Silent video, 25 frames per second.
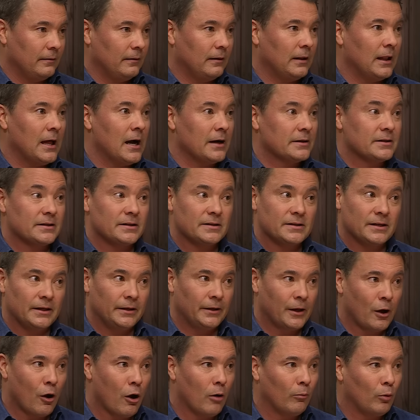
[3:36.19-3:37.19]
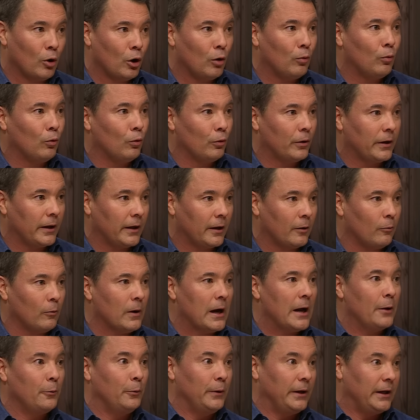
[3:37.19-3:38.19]
Clarkson said, no, I'm not walking
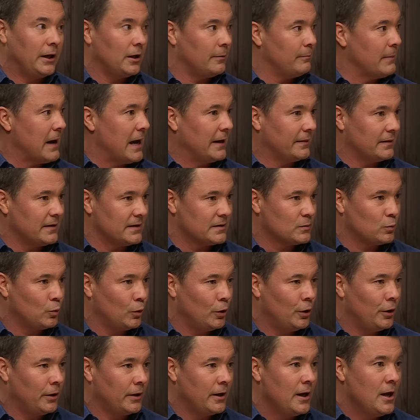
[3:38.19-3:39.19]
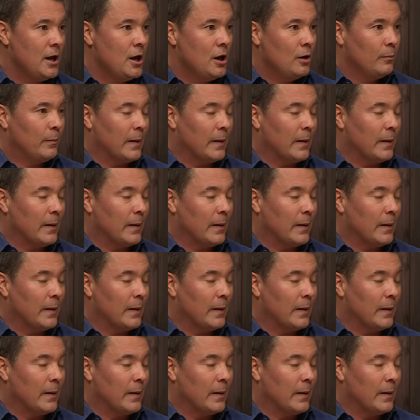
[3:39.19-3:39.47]
away. We can make this work.